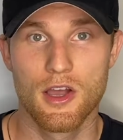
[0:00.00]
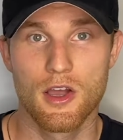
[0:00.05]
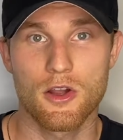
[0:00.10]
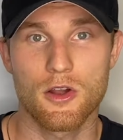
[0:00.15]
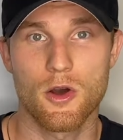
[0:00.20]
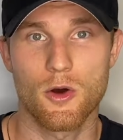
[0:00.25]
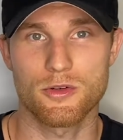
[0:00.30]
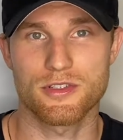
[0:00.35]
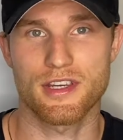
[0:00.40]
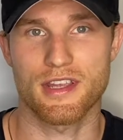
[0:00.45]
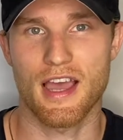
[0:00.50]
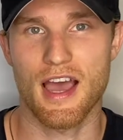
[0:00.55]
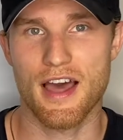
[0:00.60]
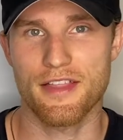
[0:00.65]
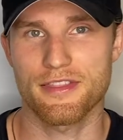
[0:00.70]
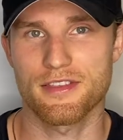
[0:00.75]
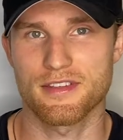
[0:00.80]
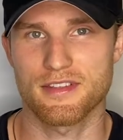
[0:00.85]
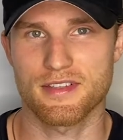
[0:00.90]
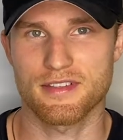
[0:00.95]
coaching
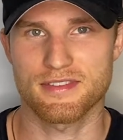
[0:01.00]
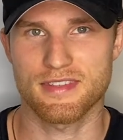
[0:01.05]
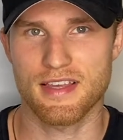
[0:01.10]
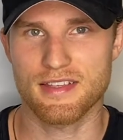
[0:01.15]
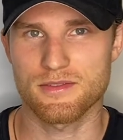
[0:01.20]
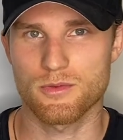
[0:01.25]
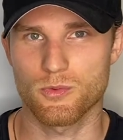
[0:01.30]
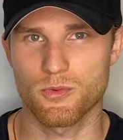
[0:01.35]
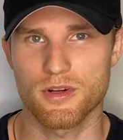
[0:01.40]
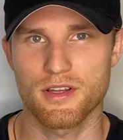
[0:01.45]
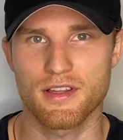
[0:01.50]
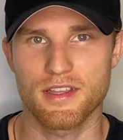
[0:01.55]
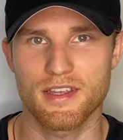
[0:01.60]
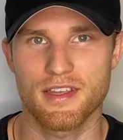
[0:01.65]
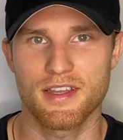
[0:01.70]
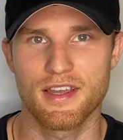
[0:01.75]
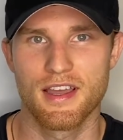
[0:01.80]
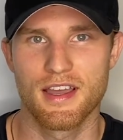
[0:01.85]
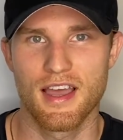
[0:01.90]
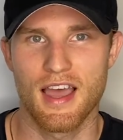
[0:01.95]
athletes? Because that's
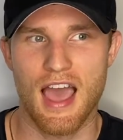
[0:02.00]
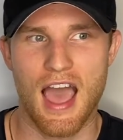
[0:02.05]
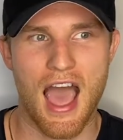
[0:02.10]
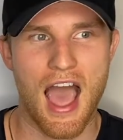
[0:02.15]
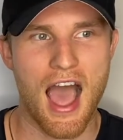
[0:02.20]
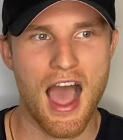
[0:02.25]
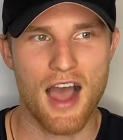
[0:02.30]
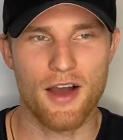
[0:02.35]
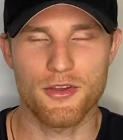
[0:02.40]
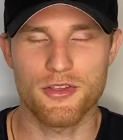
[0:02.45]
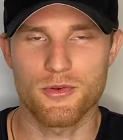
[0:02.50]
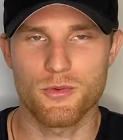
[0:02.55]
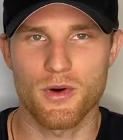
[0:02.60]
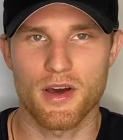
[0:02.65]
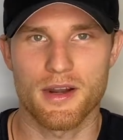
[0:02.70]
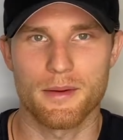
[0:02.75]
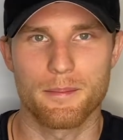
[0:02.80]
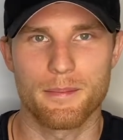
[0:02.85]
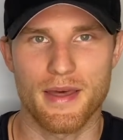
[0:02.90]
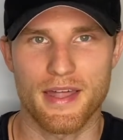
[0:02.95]
really how you
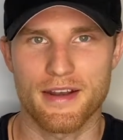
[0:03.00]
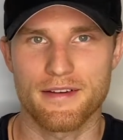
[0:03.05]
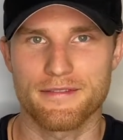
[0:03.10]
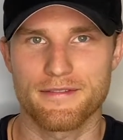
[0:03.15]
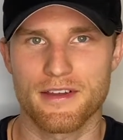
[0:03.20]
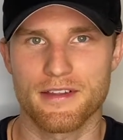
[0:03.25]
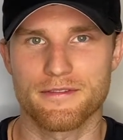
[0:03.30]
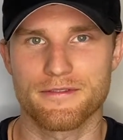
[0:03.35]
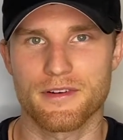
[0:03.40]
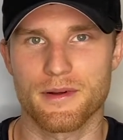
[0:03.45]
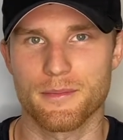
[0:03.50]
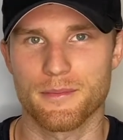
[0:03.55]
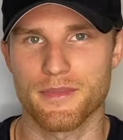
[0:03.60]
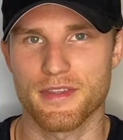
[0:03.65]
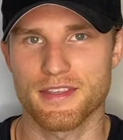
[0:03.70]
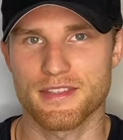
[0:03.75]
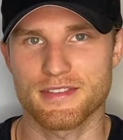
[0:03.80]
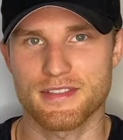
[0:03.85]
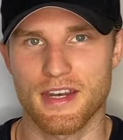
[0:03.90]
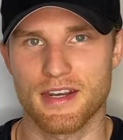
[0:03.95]
want to benefit from
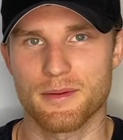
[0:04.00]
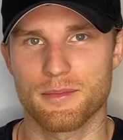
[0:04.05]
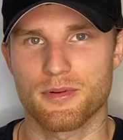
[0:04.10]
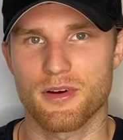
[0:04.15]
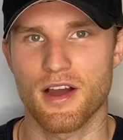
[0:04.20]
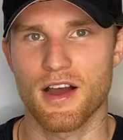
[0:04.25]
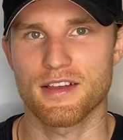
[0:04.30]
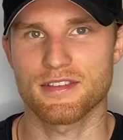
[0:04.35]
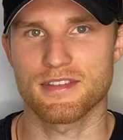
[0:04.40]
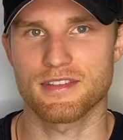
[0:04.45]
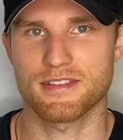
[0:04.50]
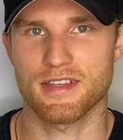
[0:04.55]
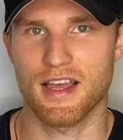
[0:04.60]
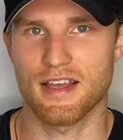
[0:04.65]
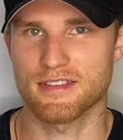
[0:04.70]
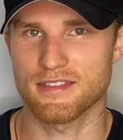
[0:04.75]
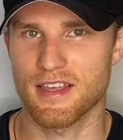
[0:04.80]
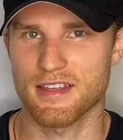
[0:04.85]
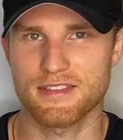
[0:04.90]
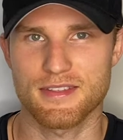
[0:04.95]
this study process,
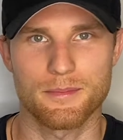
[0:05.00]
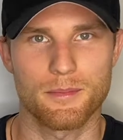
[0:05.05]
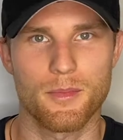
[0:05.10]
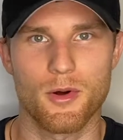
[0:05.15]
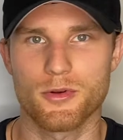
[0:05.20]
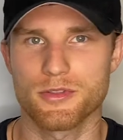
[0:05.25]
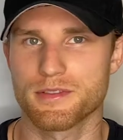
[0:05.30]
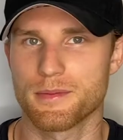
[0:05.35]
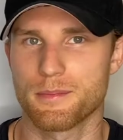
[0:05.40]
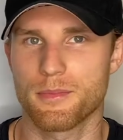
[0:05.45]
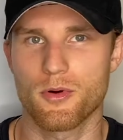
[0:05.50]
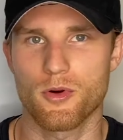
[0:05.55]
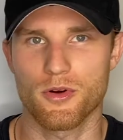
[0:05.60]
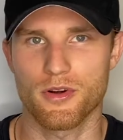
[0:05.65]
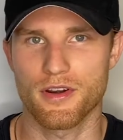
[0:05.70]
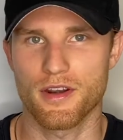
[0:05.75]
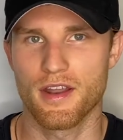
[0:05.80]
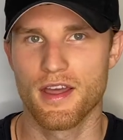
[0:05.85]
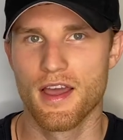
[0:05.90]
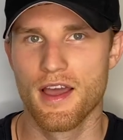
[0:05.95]
guys. That's the most
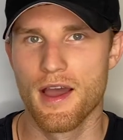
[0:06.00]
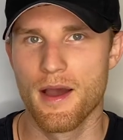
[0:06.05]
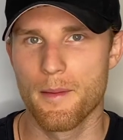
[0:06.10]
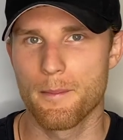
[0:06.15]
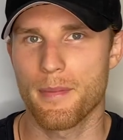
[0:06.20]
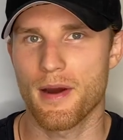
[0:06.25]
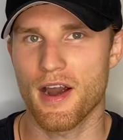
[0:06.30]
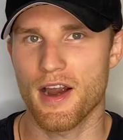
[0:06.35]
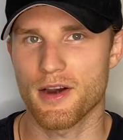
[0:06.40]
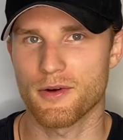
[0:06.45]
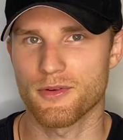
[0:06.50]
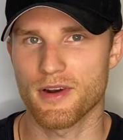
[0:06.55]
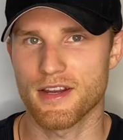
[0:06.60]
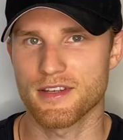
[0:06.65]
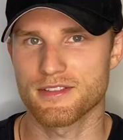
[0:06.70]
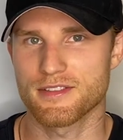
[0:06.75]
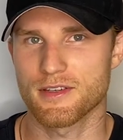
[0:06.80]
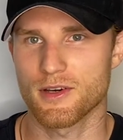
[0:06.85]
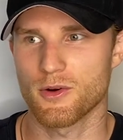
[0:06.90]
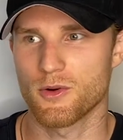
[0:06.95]
important part, right?
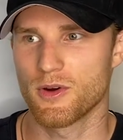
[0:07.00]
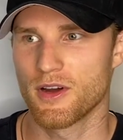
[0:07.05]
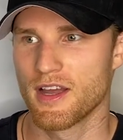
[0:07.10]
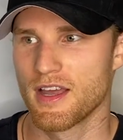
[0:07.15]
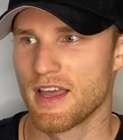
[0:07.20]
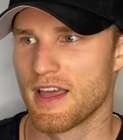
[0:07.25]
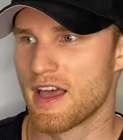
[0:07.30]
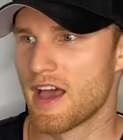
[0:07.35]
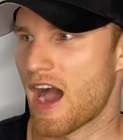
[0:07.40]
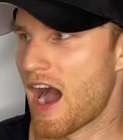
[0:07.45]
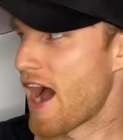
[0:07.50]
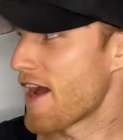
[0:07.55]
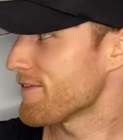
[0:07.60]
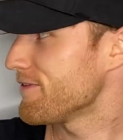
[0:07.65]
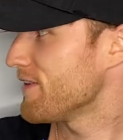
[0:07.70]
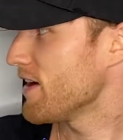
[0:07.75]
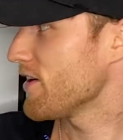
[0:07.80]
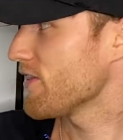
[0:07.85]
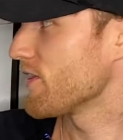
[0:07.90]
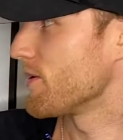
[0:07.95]
So I
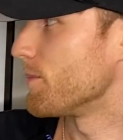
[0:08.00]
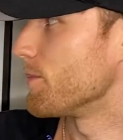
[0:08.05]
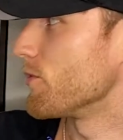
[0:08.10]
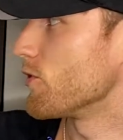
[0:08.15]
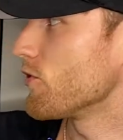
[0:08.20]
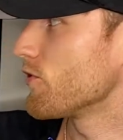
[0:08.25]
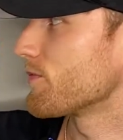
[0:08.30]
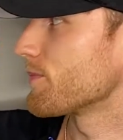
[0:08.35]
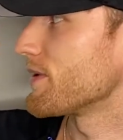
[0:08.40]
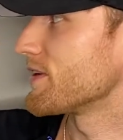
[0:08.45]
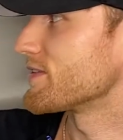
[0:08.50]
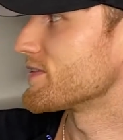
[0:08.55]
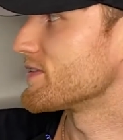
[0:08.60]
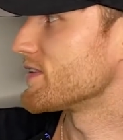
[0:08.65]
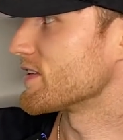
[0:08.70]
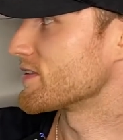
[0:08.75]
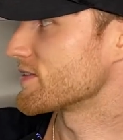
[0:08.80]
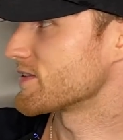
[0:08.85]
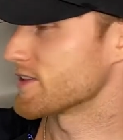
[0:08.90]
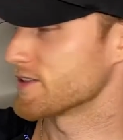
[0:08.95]
found the movement
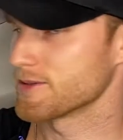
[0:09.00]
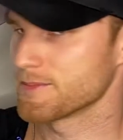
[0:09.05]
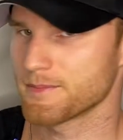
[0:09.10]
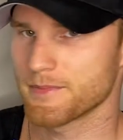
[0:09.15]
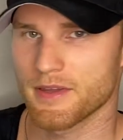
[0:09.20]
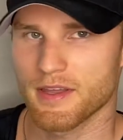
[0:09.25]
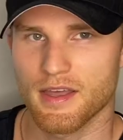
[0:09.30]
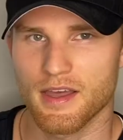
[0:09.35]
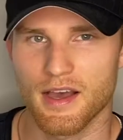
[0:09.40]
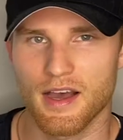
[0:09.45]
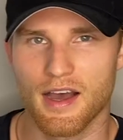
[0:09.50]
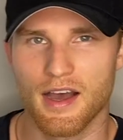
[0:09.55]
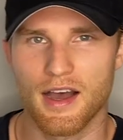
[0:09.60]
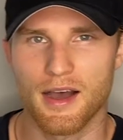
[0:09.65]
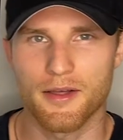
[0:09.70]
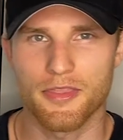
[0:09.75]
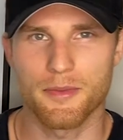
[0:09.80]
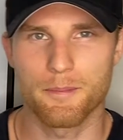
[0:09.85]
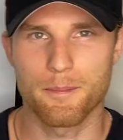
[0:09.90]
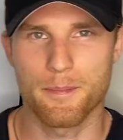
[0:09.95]
system
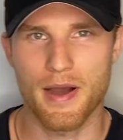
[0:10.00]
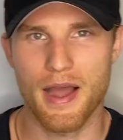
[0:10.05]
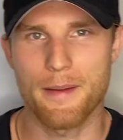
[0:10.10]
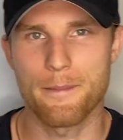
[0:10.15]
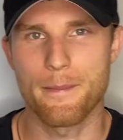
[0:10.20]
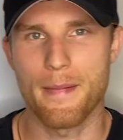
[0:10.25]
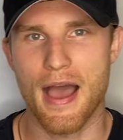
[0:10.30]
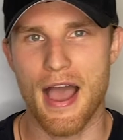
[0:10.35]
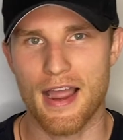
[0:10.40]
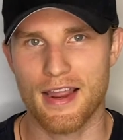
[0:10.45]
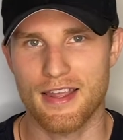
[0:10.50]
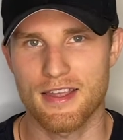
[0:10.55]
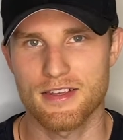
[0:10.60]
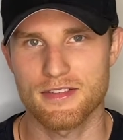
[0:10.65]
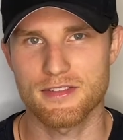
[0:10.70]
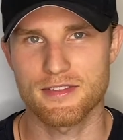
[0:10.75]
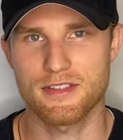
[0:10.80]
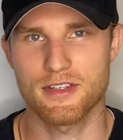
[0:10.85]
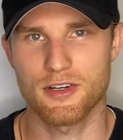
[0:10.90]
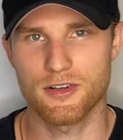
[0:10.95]
by Matt
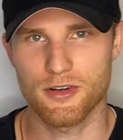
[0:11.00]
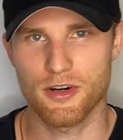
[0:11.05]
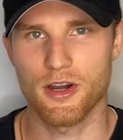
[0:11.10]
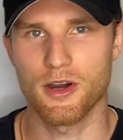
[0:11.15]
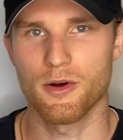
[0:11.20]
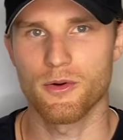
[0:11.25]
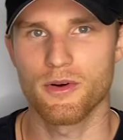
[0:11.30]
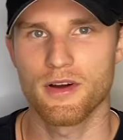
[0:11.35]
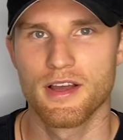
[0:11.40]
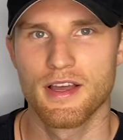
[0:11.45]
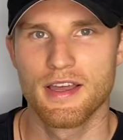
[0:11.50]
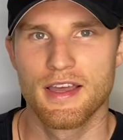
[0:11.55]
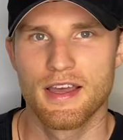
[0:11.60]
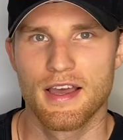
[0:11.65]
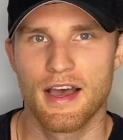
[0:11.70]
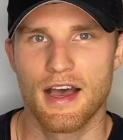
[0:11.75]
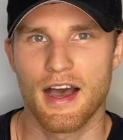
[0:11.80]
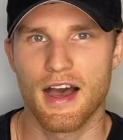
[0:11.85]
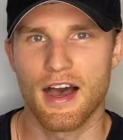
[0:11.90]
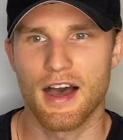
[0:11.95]
Casturo
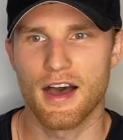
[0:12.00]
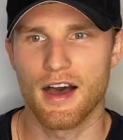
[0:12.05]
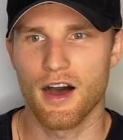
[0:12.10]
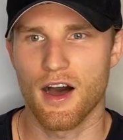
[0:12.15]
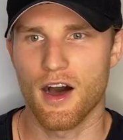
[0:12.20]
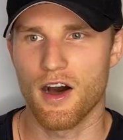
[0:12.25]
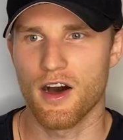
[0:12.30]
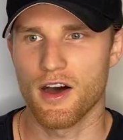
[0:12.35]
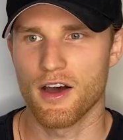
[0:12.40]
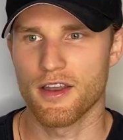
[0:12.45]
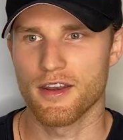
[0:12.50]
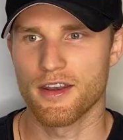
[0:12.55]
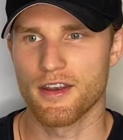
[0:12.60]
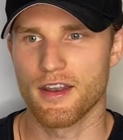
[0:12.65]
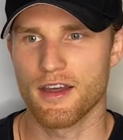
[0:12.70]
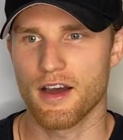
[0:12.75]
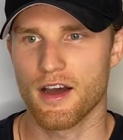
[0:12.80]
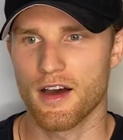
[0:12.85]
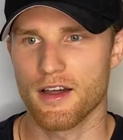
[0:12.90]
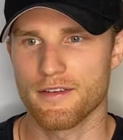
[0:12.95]

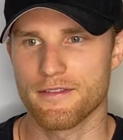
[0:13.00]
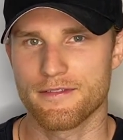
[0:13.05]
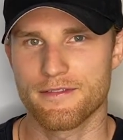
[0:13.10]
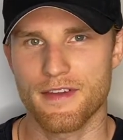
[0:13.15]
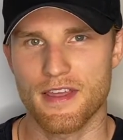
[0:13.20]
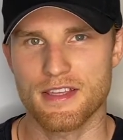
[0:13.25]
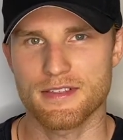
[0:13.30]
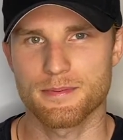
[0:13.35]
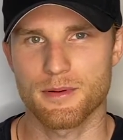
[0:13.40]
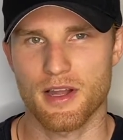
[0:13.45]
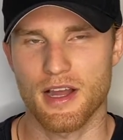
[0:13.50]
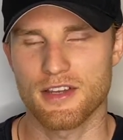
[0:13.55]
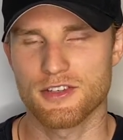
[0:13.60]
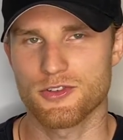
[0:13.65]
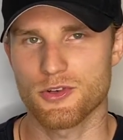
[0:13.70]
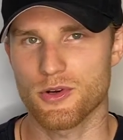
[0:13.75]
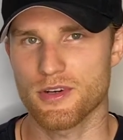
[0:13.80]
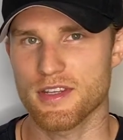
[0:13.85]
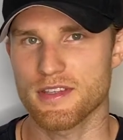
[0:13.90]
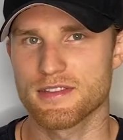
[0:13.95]
on Facebook. I
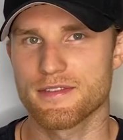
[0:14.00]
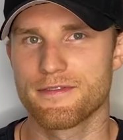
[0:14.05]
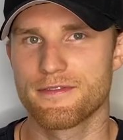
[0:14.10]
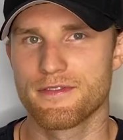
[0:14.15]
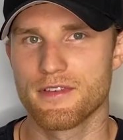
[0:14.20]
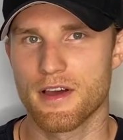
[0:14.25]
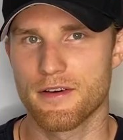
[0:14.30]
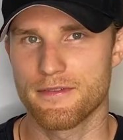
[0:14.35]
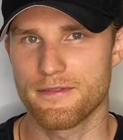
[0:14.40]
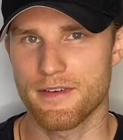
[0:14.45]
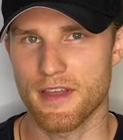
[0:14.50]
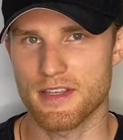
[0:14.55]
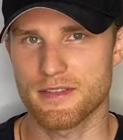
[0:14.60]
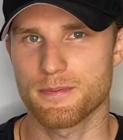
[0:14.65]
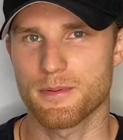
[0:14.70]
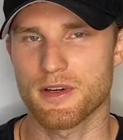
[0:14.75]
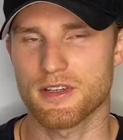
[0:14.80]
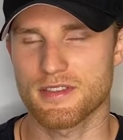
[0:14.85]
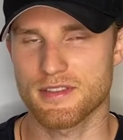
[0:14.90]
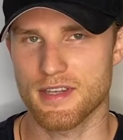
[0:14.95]
joined his
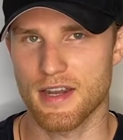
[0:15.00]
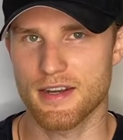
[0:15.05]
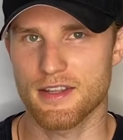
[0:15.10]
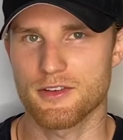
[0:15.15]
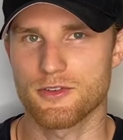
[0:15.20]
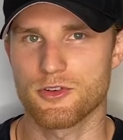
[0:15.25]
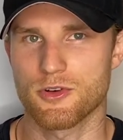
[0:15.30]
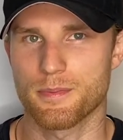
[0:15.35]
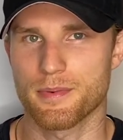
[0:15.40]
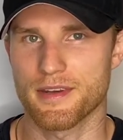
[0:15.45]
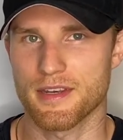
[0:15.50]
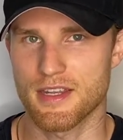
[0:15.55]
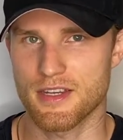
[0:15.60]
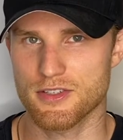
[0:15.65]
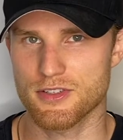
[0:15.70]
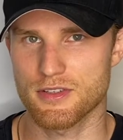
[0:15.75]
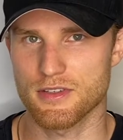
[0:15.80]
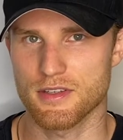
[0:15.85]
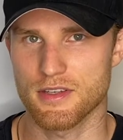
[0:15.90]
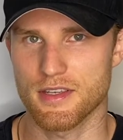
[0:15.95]
Facebook study group
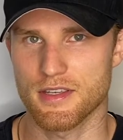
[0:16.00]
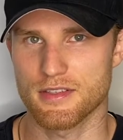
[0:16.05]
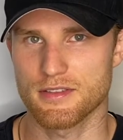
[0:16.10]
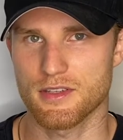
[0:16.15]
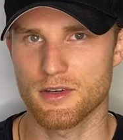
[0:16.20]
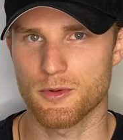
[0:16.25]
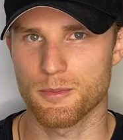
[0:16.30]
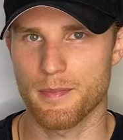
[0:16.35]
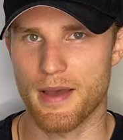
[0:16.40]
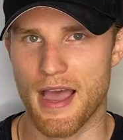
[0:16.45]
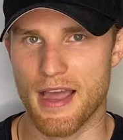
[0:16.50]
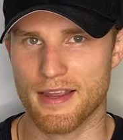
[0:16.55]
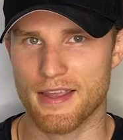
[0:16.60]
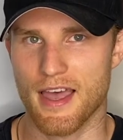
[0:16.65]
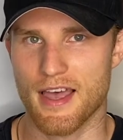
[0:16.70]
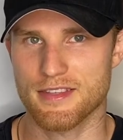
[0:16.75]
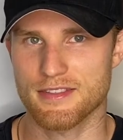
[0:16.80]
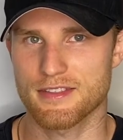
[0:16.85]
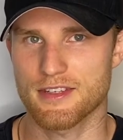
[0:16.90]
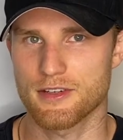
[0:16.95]
initially. So Matt
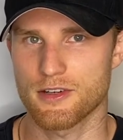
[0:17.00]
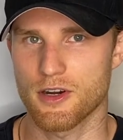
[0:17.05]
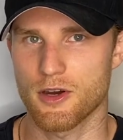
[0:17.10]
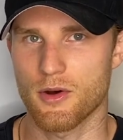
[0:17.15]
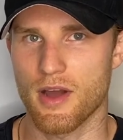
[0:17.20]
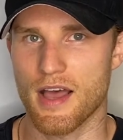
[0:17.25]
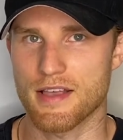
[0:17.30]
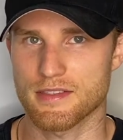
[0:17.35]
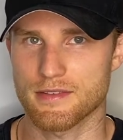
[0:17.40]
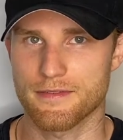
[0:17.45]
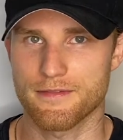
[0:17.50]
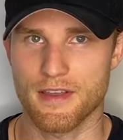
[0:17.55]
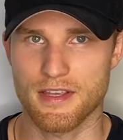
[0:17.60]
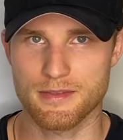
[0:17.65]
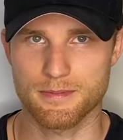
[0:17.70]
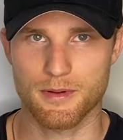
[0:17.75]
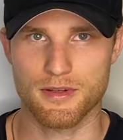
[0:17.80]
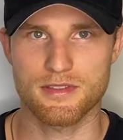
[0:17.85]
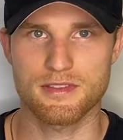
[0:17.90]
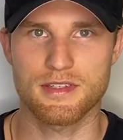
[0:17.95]
Casturo has a
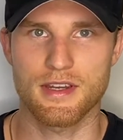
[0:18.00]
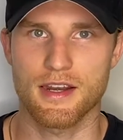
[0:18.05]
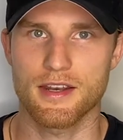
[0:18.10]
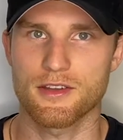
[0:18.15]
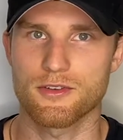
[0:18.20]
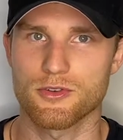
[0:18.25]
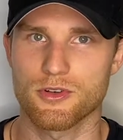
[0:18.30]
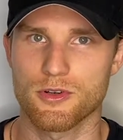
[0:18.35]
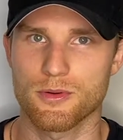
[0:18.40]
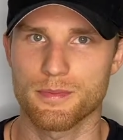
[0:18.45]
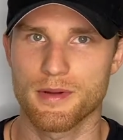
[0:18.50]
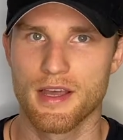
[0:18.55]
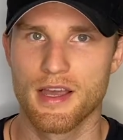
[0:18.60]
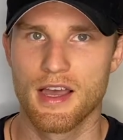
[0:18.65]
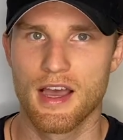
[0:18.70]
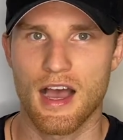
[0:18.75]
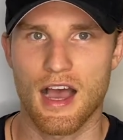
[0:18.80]
Facebook study group.